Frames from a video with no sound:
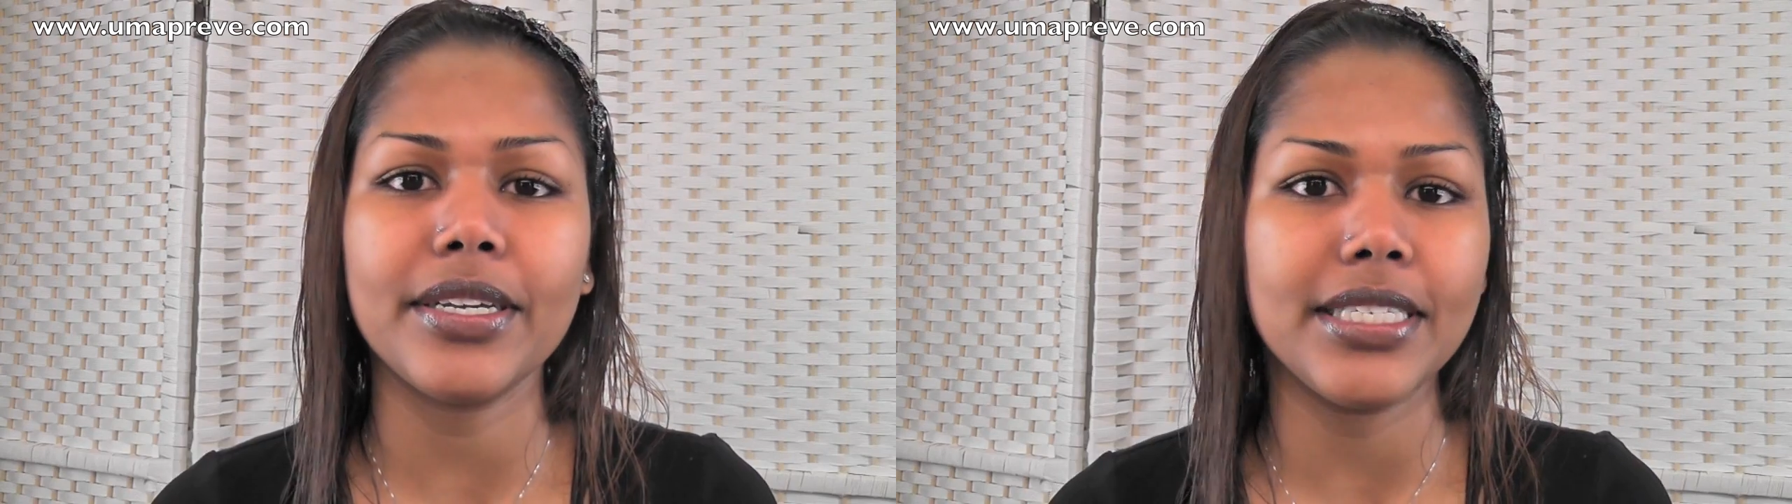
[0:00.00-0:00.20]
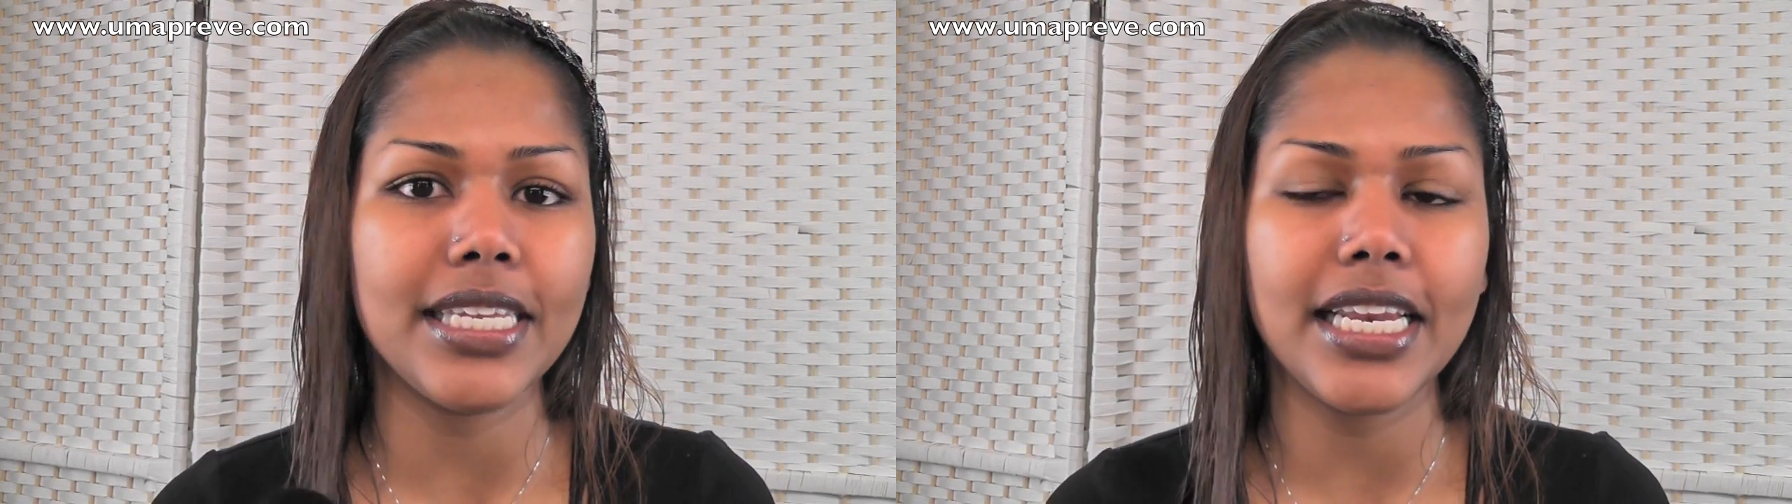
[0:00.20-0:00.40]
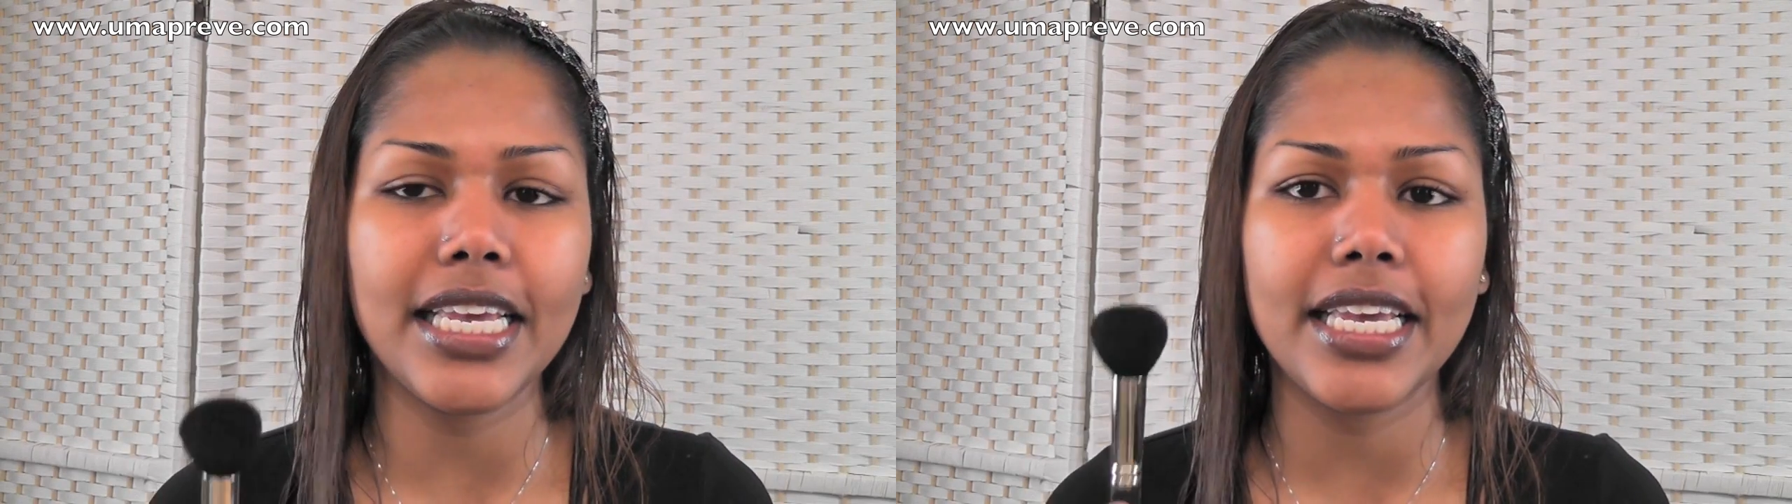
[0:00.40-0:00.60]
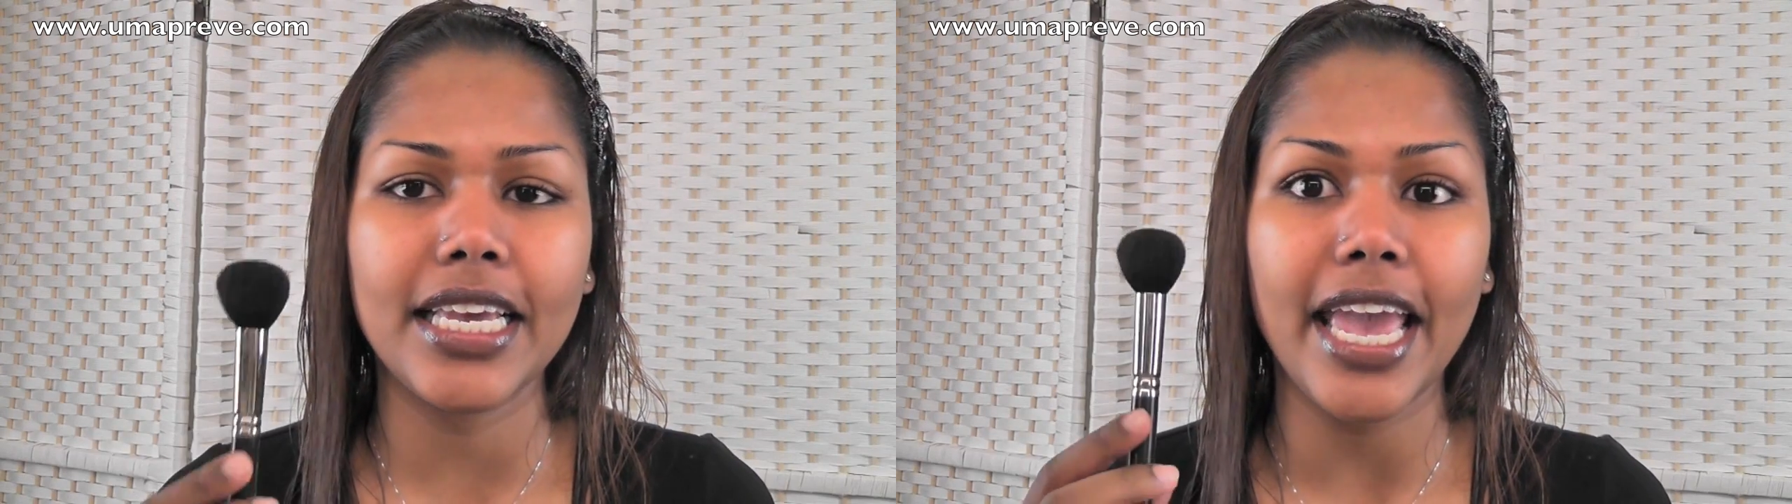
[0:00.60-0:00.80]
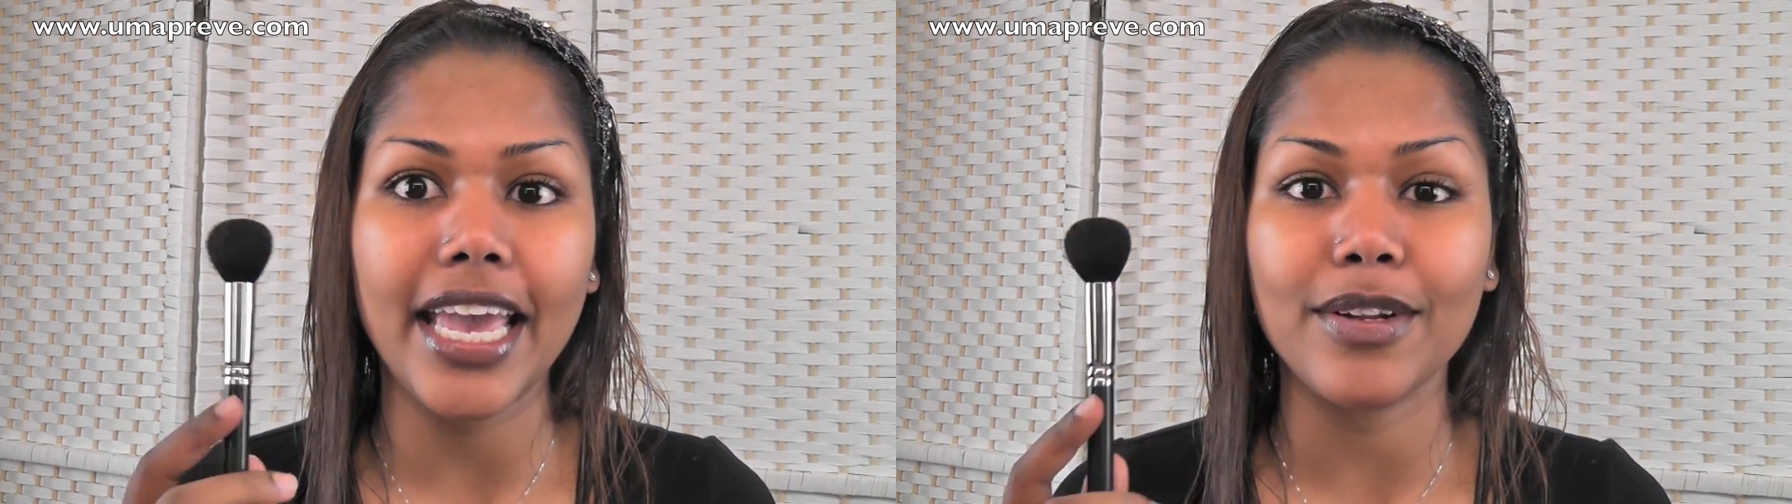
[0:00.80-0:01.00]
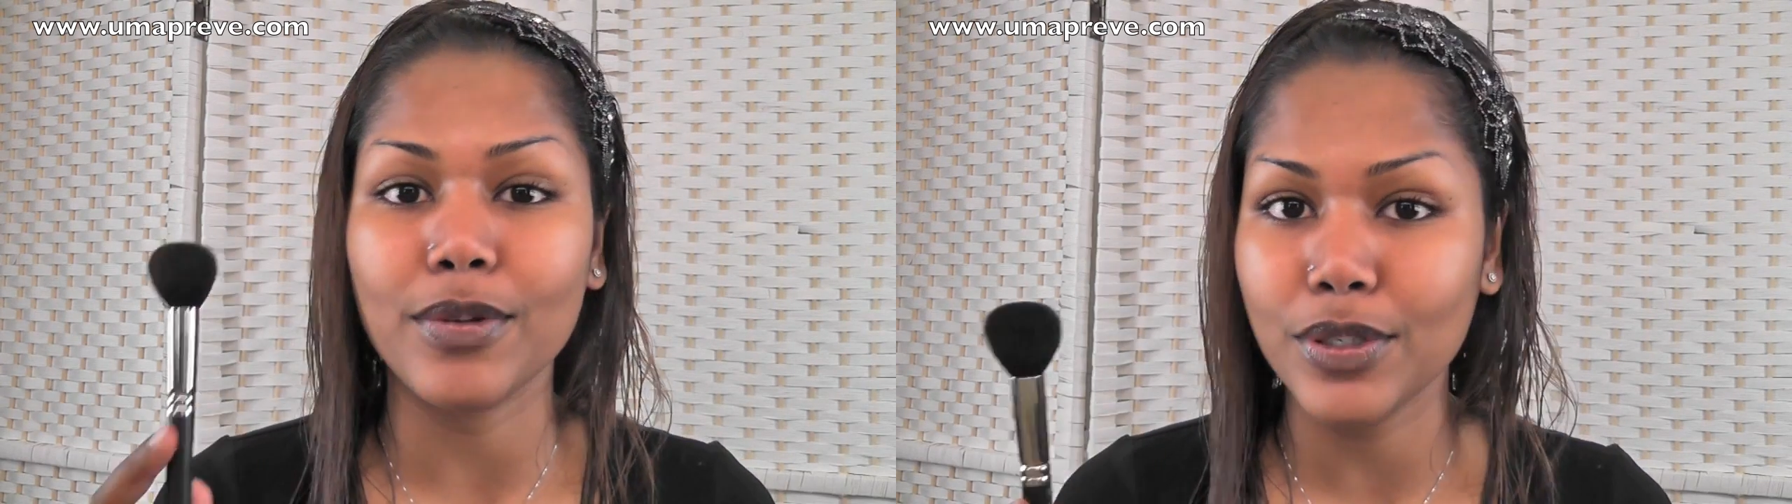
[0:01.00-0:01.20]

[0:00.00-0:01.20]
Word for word: concealing and